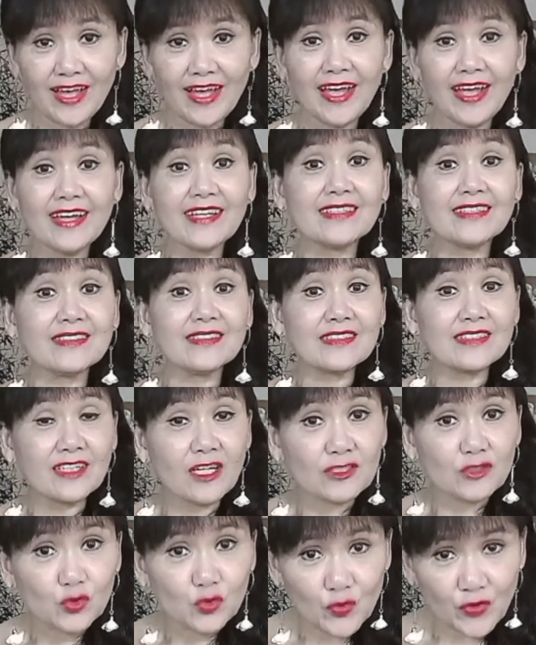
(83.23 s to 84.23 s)
and the
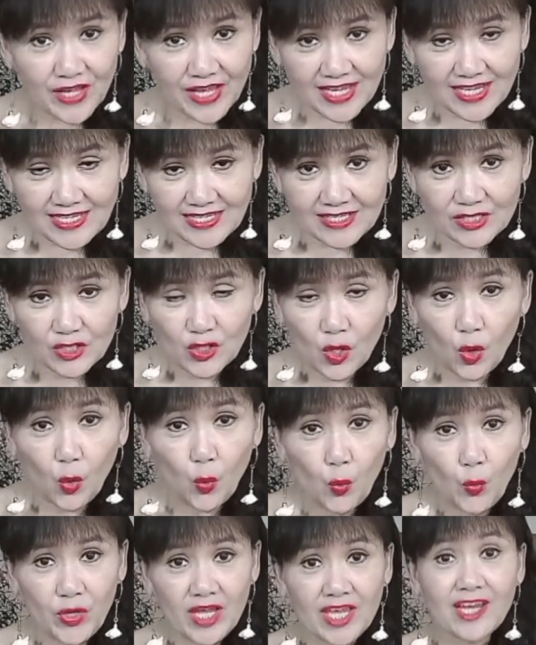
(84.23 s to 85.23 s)
drinks
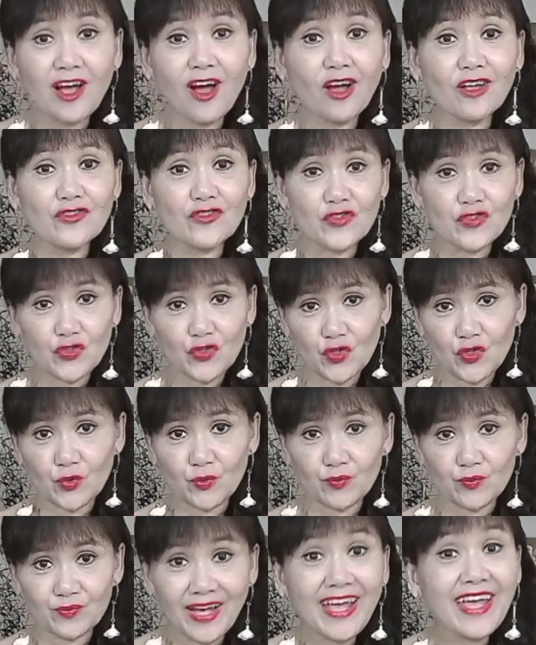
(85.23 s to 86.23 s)
we consume
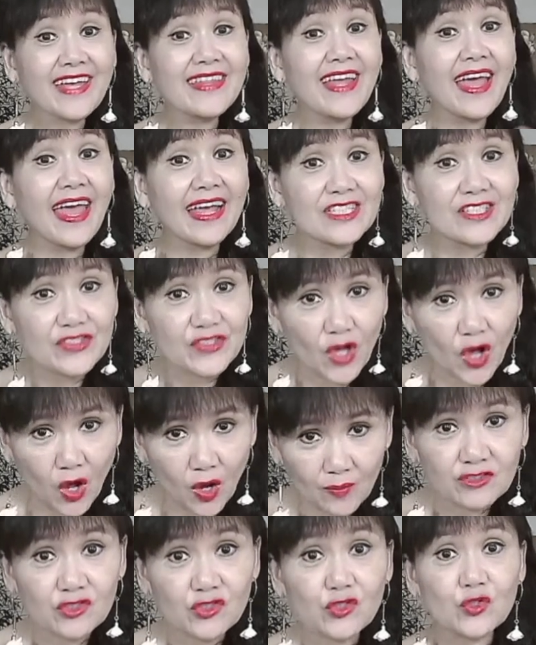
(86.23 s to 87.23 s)
and absorb
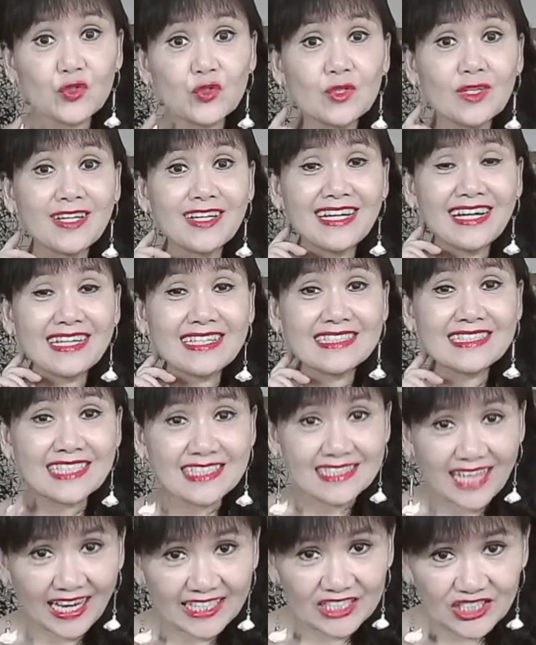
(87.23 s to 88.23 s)
through the
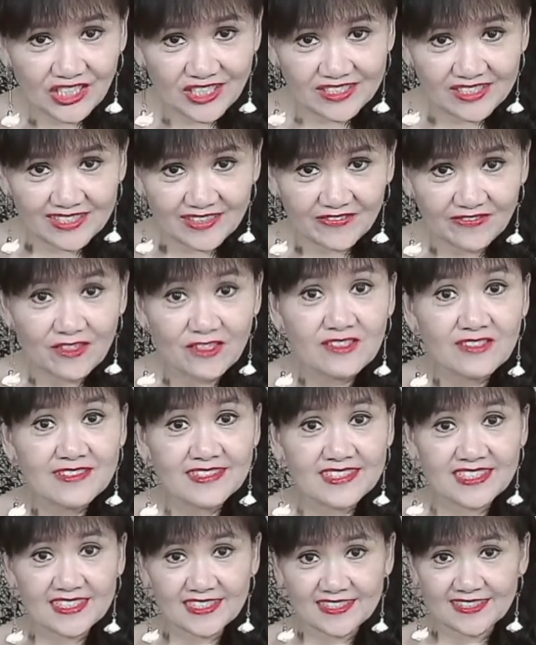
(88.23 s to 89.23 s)
digestive
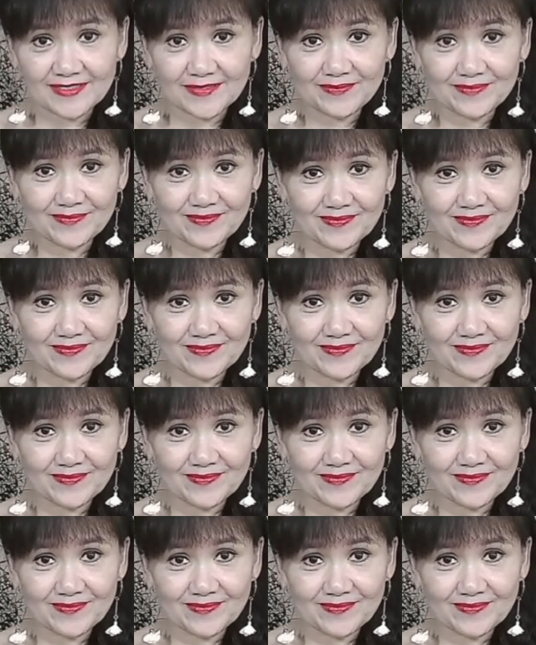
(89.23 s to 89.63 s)
system.